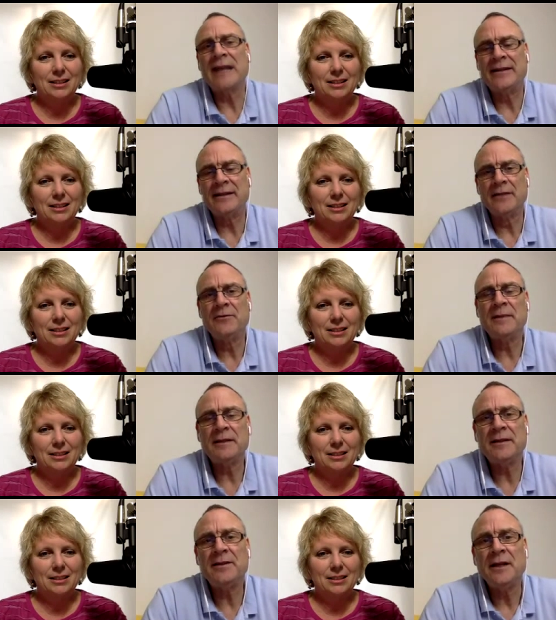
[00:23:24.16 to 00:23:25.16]
Speaker 1: and deliver your
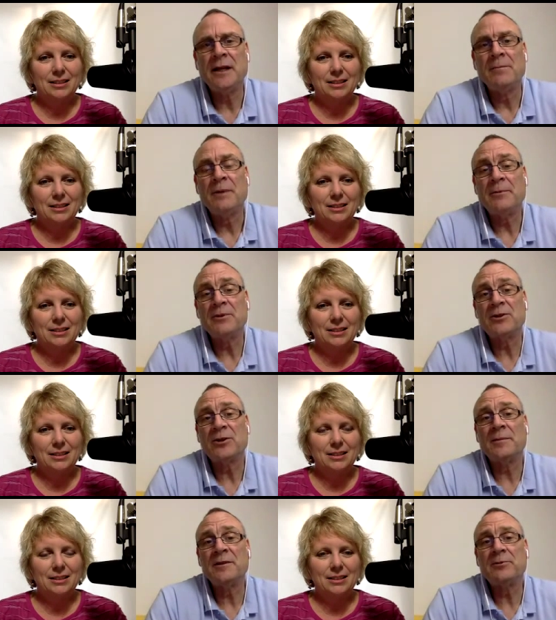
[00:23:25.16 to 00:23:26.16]
message. People's
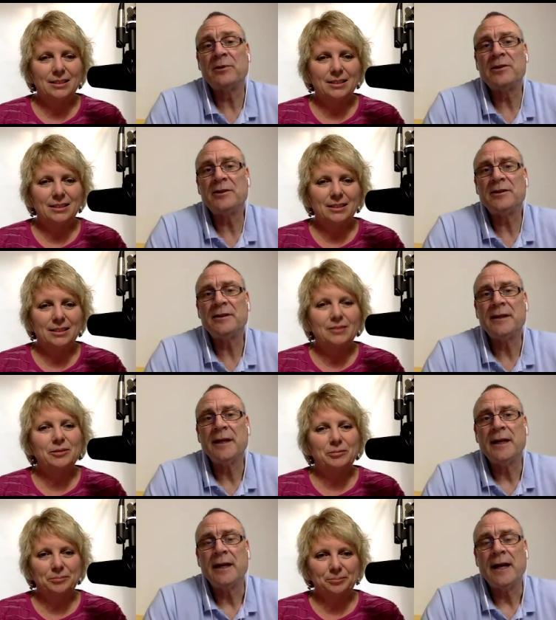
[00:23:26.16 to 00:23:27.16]
time is precious,
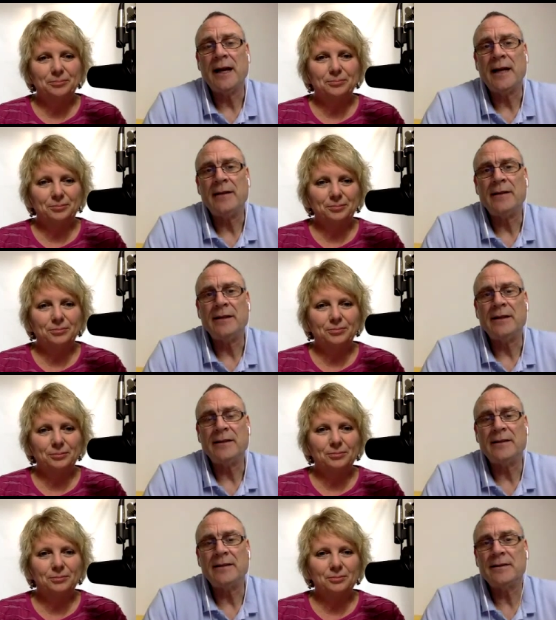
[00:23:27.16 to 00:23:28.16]
and
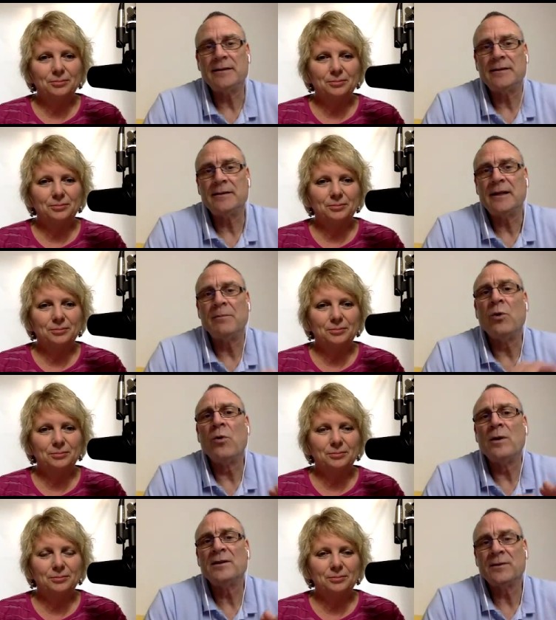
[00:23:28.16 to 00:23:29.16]
it's. Yeah,
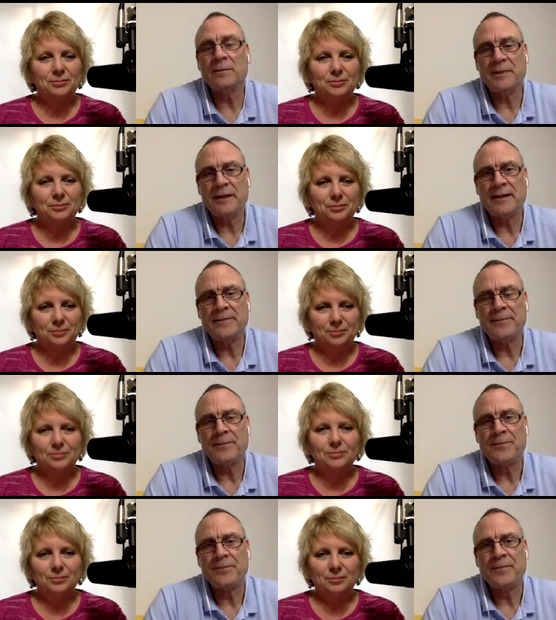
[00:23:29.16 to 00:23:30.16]
more is not better.
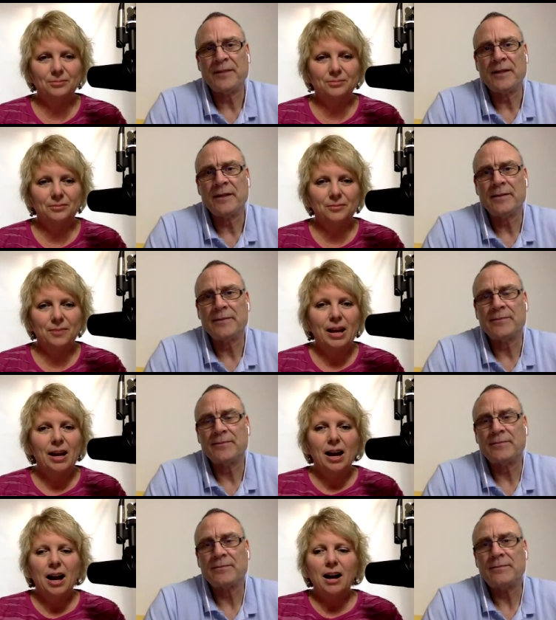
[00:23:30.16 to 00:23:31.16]
Speaker 2: Mm-hmm.
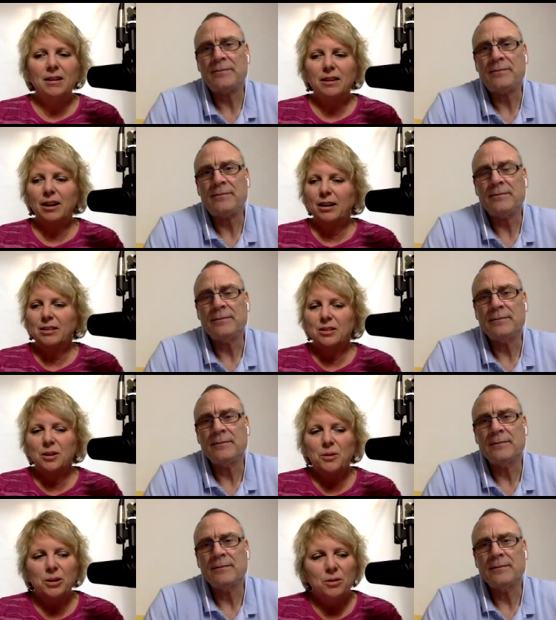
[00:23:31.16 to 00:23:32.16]
I I
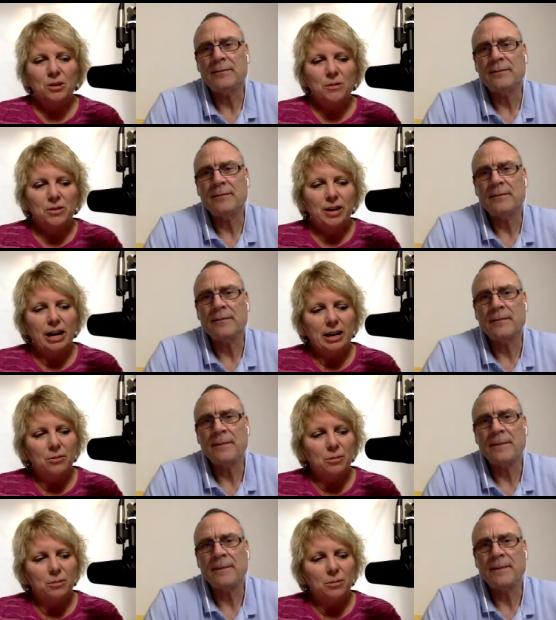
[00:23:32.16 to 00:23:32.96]
so agree with that.